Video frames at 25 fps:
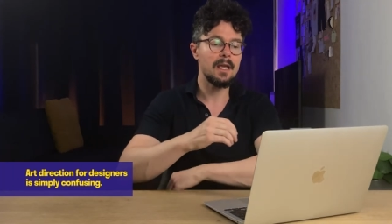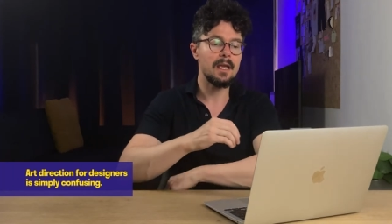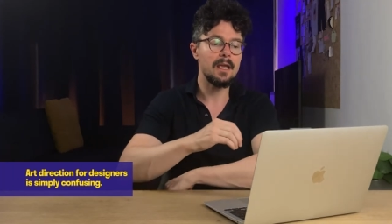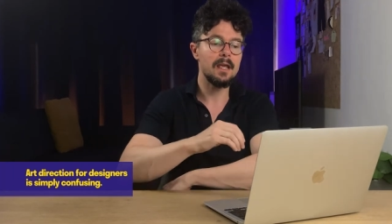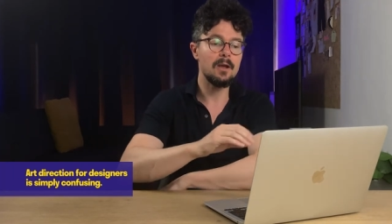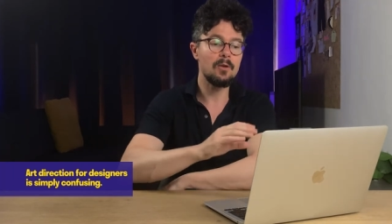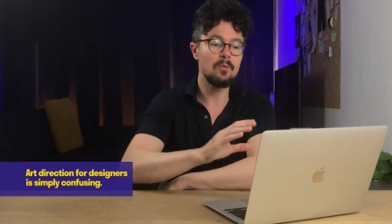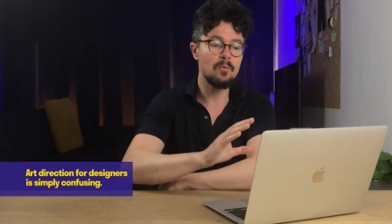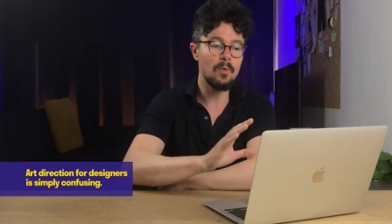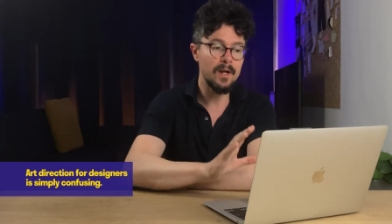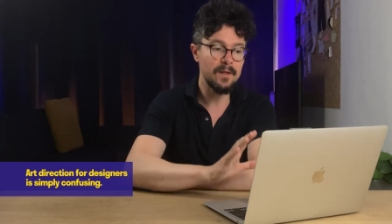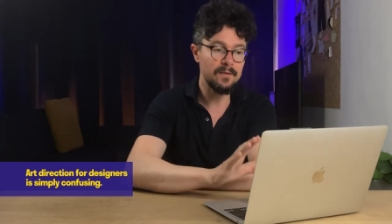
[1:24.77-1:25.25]

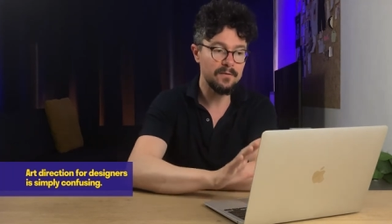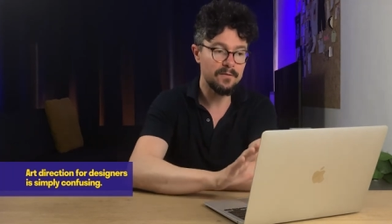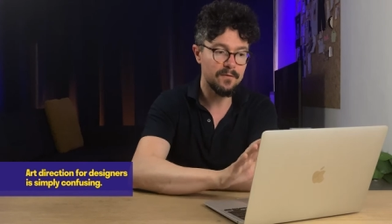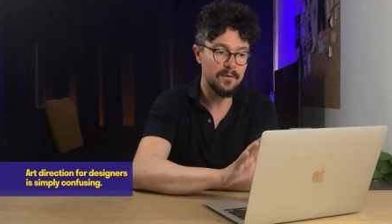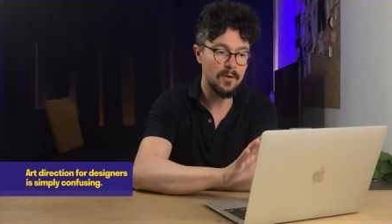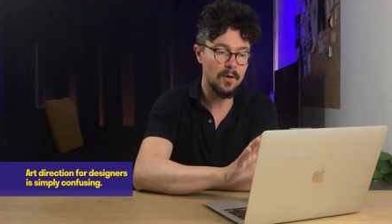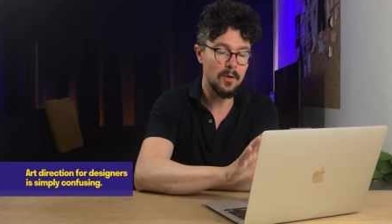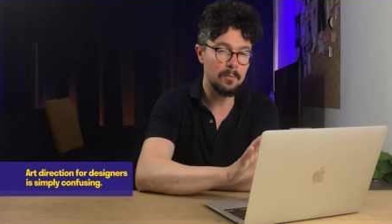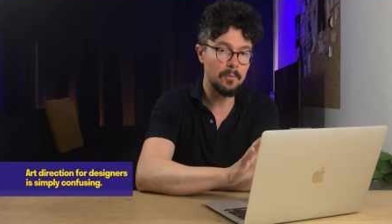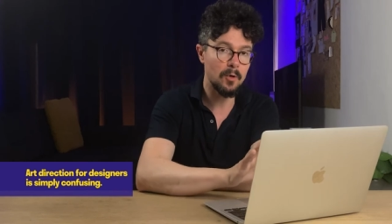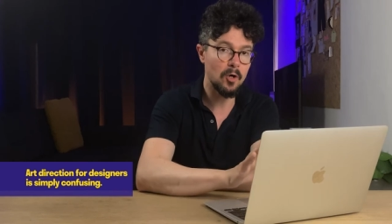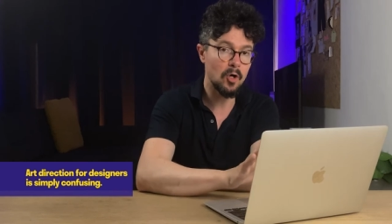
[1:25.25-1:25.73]
it went
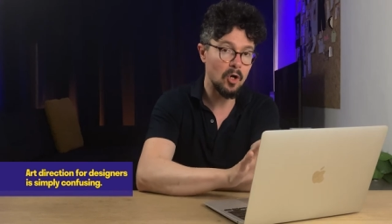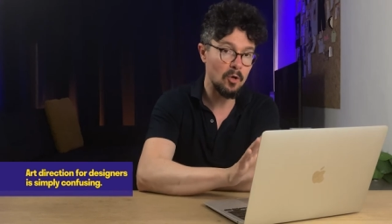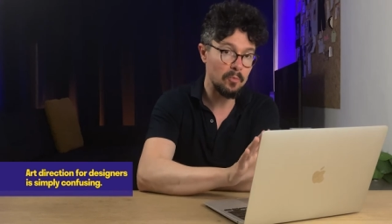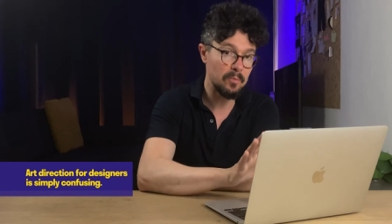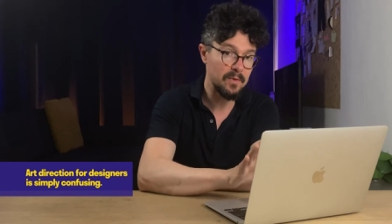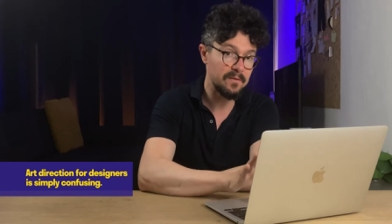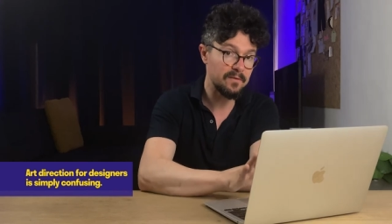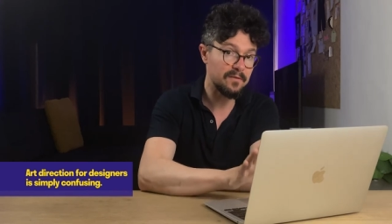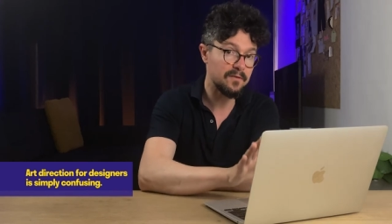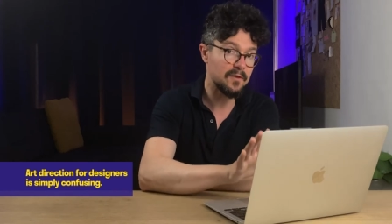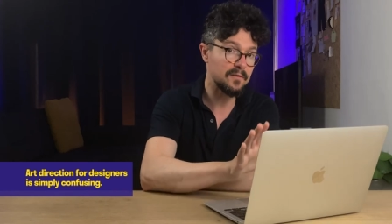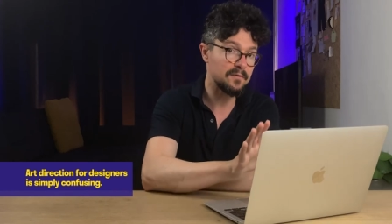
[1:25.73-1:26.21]
from
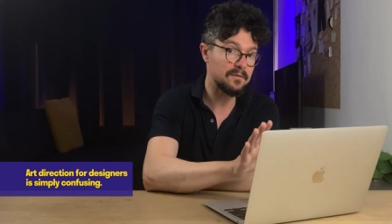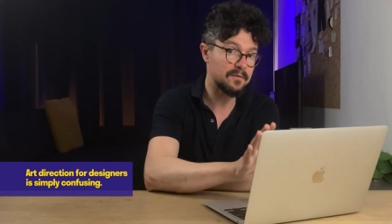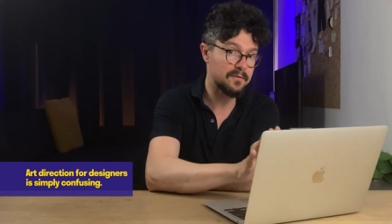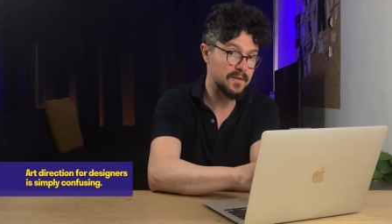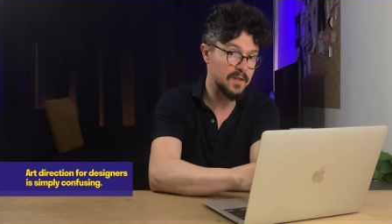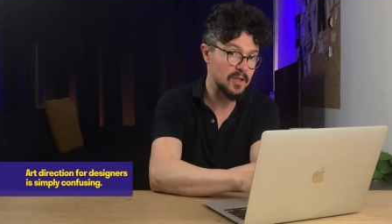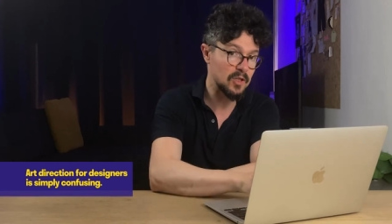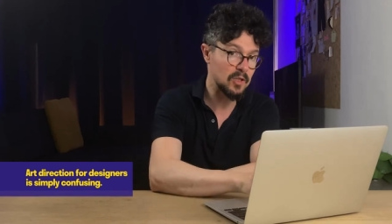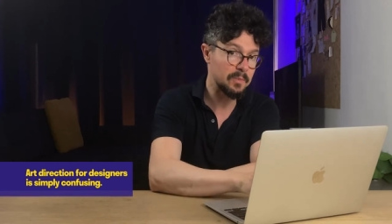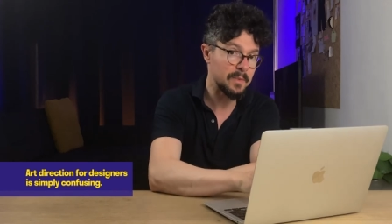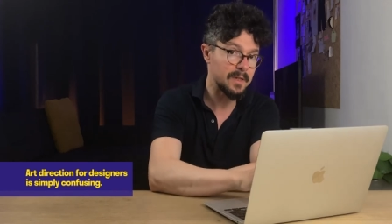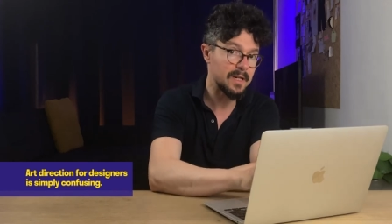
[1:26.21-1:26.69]
coming from
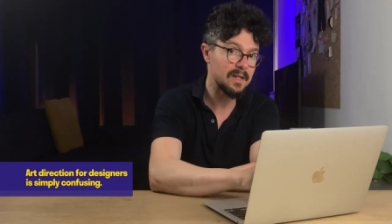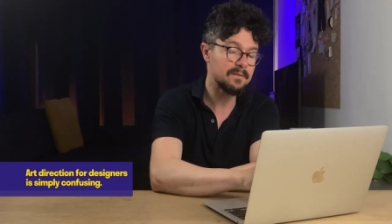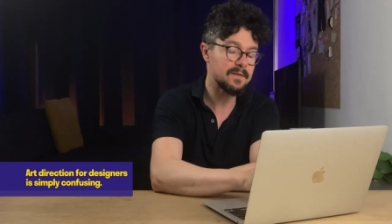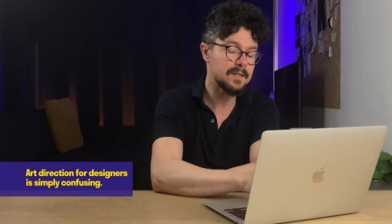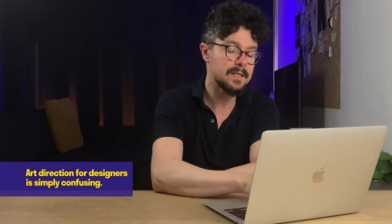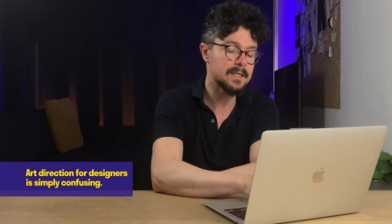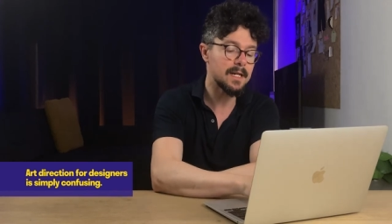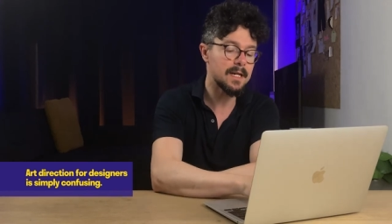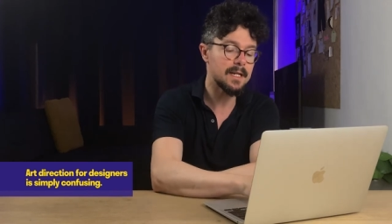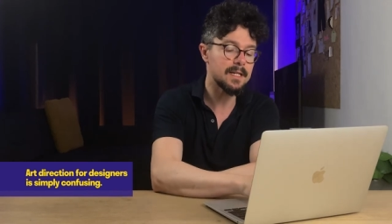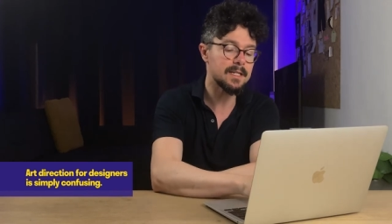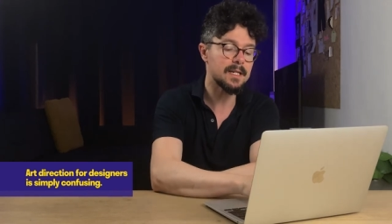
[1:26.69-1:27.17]
film and
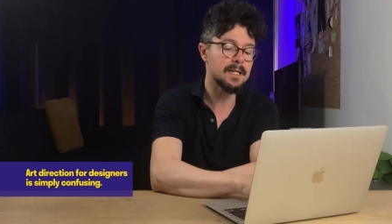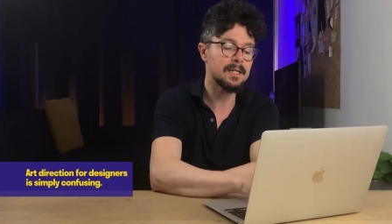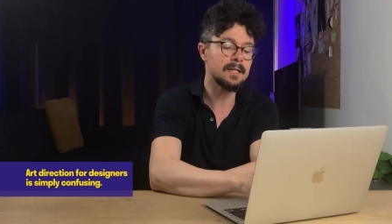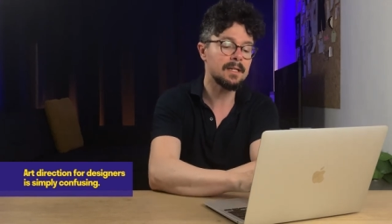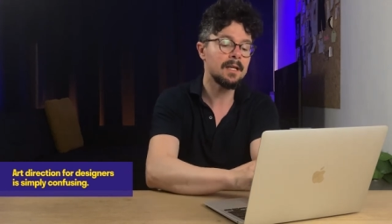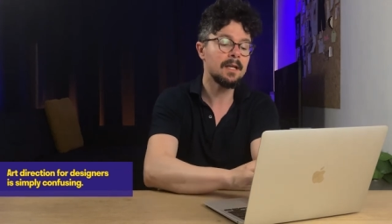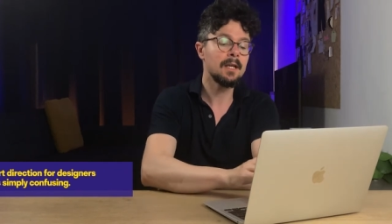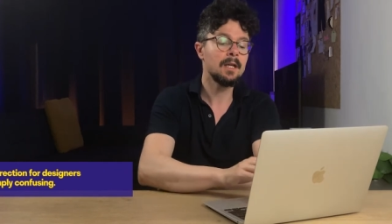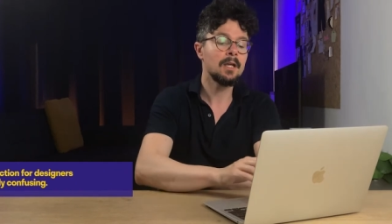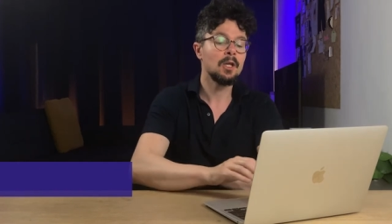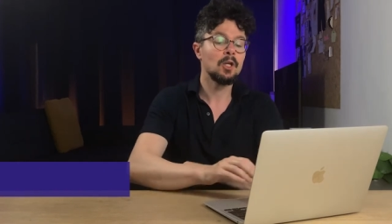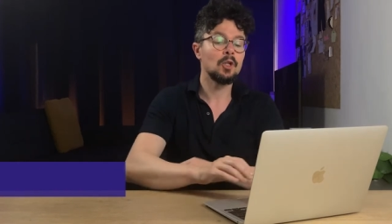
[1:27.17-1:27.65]
advertising